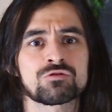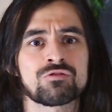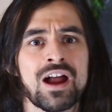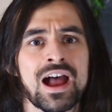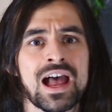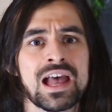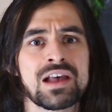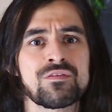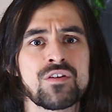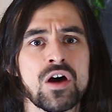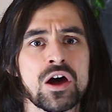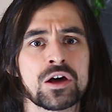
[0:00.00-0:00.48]

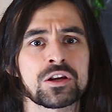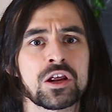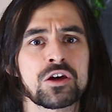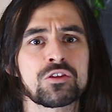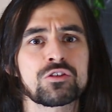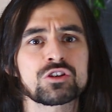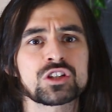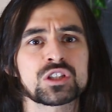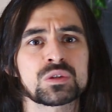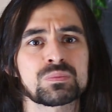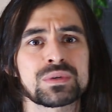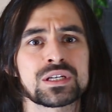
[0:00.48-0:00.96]
drive
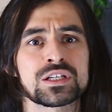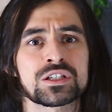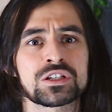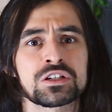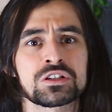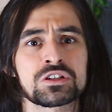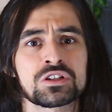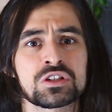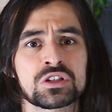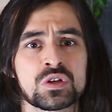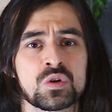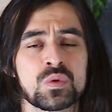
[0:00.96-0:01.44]
another
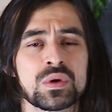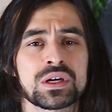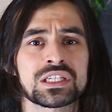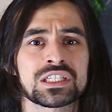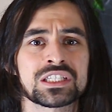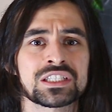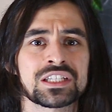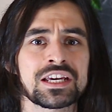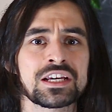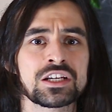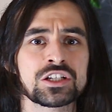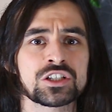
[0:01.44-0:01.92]
species to
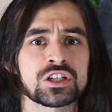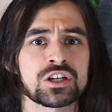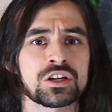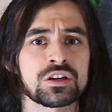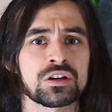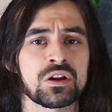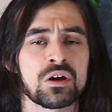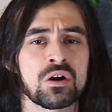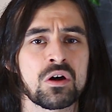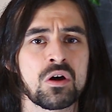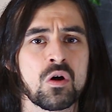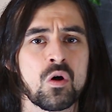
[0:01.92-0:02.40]
extinction?
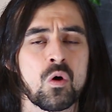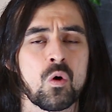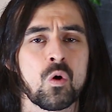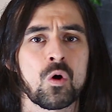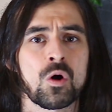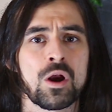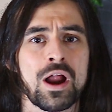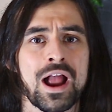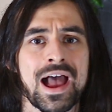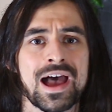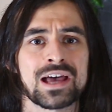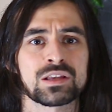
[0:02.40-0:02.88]

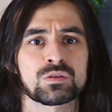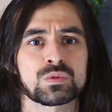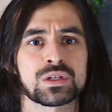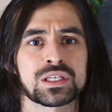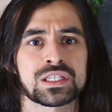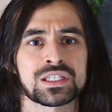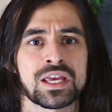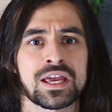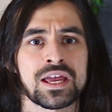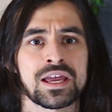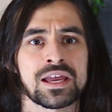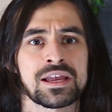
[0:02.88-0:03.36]
Or, as we
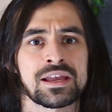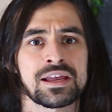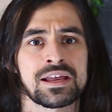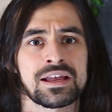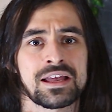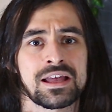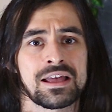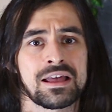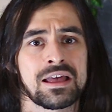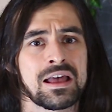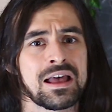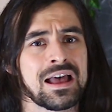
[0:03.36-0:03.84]
say,
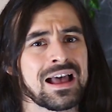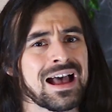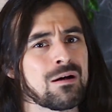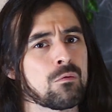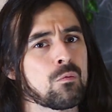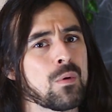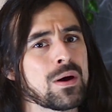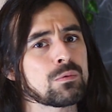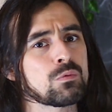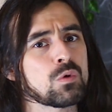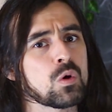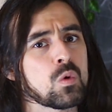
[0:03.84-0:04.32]

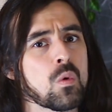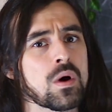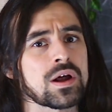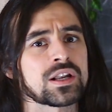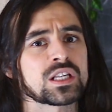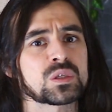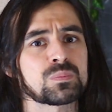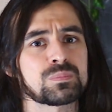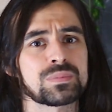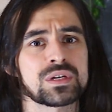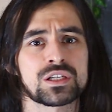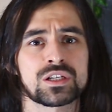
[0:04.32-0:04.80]
when will one
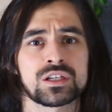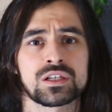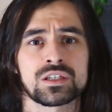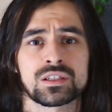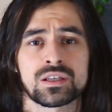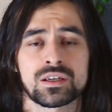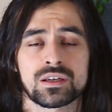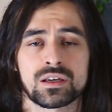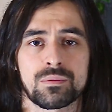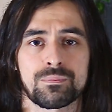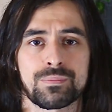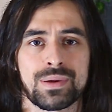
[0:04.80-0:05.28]
species
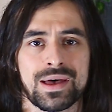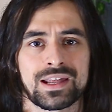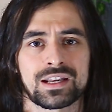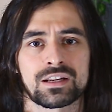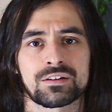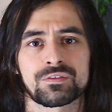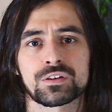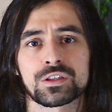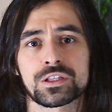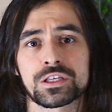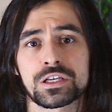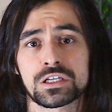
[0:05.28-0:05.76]

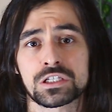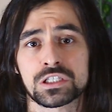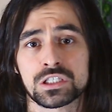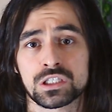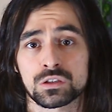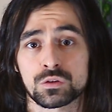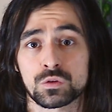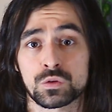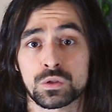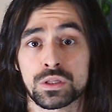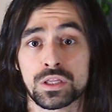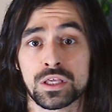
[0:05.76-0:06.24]
competitively
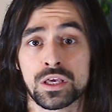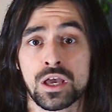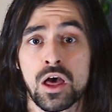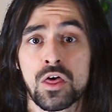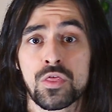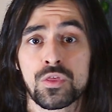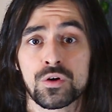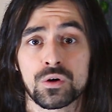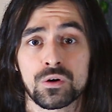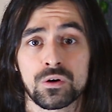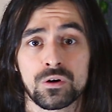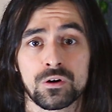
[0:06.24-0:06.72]
exclude the
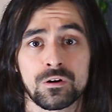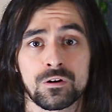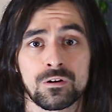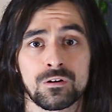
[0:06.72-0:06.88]
other?